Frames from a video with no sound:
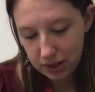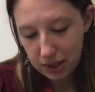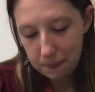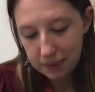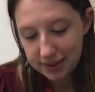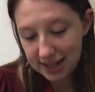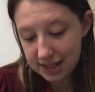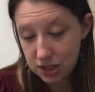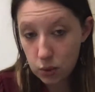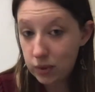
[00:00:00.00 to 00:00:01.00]
but that's
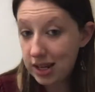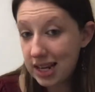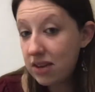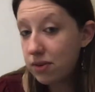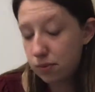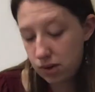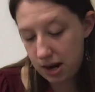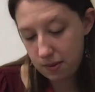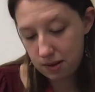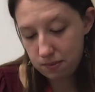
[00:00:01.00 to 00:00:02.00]
the only even
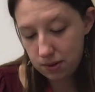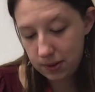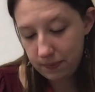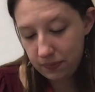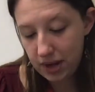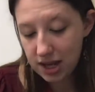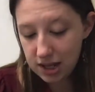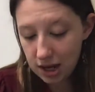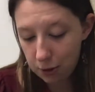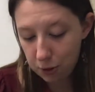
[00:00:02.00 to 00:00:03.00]
prime number. And
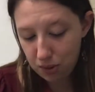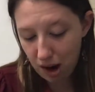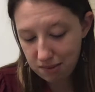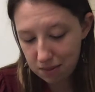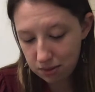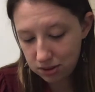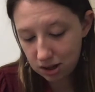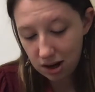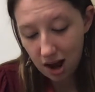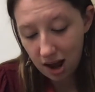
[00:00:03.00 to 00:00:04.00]
the other prime numbers
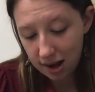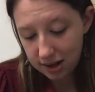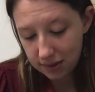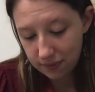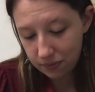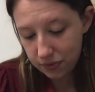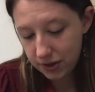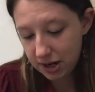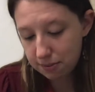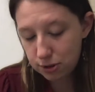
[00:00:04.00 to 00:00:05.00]
are odd. The
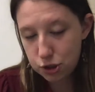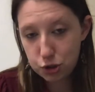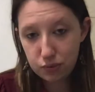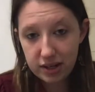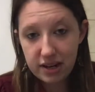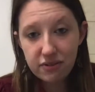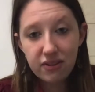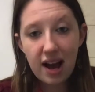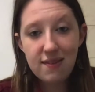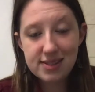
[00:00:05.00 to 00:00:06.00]
numbers 3,
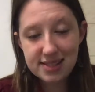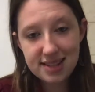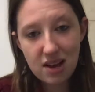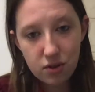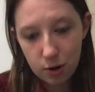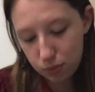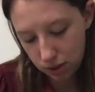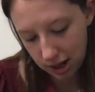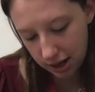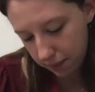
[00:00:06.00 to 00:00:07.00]
5, and 7 are
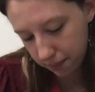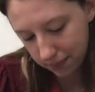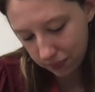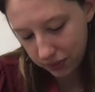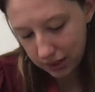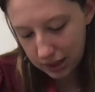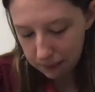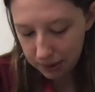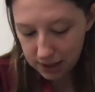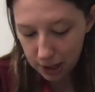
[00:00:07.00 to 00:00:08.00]
prime.
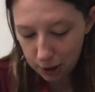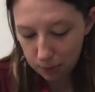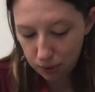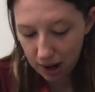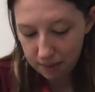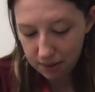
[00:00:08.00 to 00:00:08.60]
But not all odd